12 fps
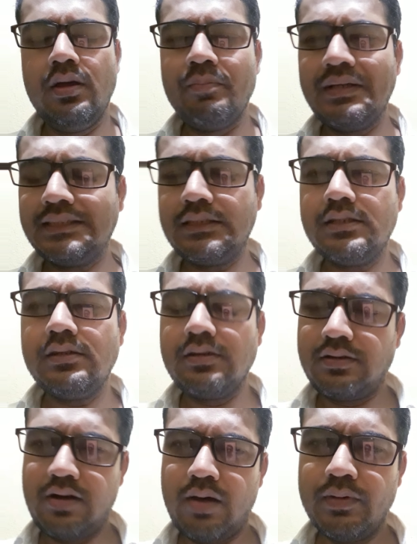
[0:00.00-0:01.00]
basic
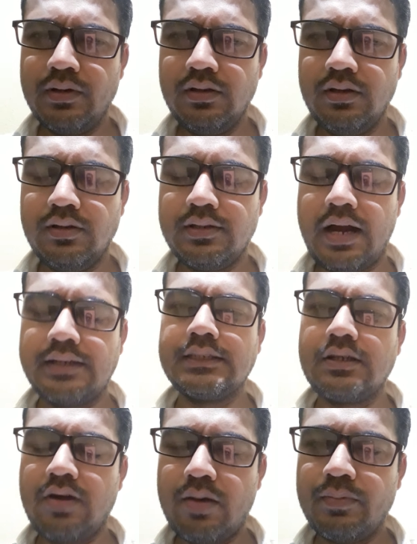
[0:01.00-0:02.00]
grammar, that is,
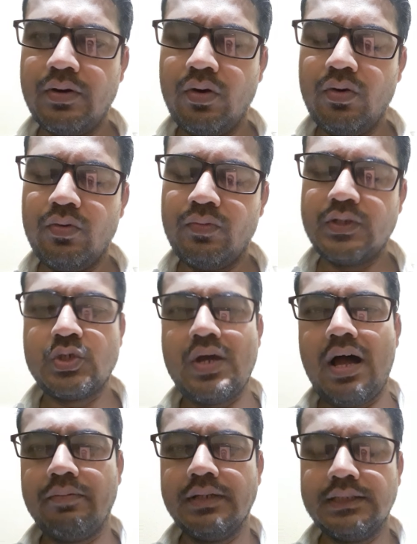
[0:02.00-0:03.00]
grammar which you
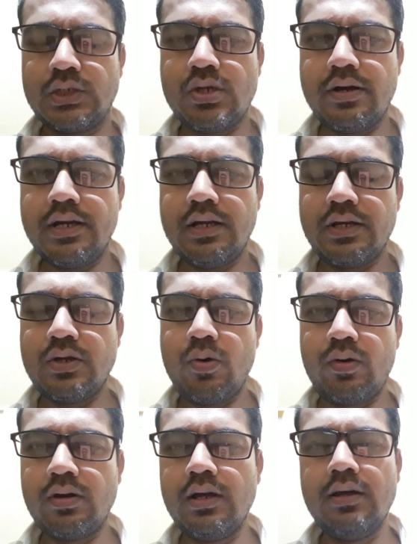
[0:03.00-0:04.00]
have studied in
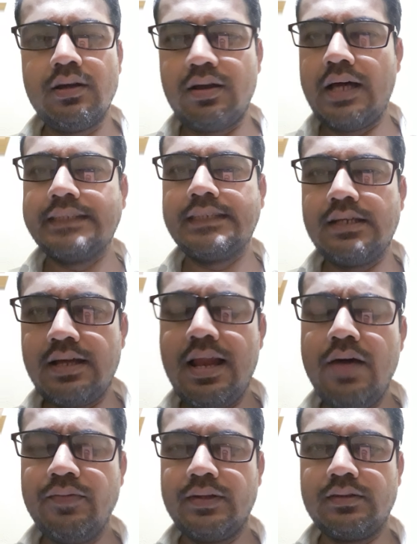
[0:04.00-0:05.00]
your class
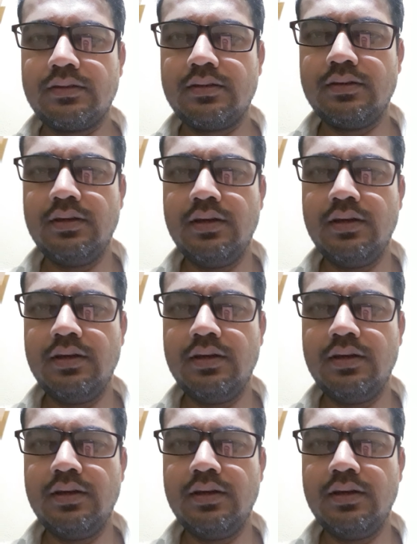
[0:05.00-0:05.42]
11th,